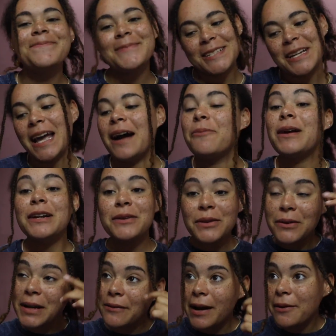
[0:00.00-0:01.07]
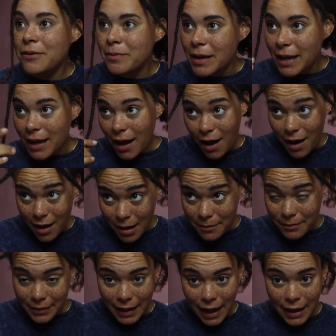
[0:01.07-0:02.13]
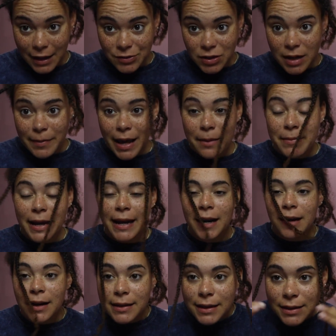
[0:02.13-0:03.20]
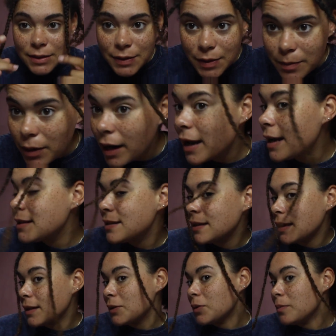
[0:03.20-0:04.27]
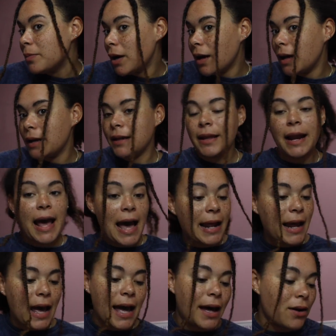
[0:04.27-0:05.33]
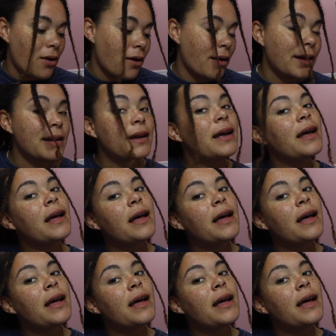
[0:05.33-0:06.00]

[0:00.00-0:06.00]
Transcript: So yeah, we're gonna do a little get ready with me. Yeah, yesterday I had my hair in these 2 braids and like a little bun, and I had a hat on.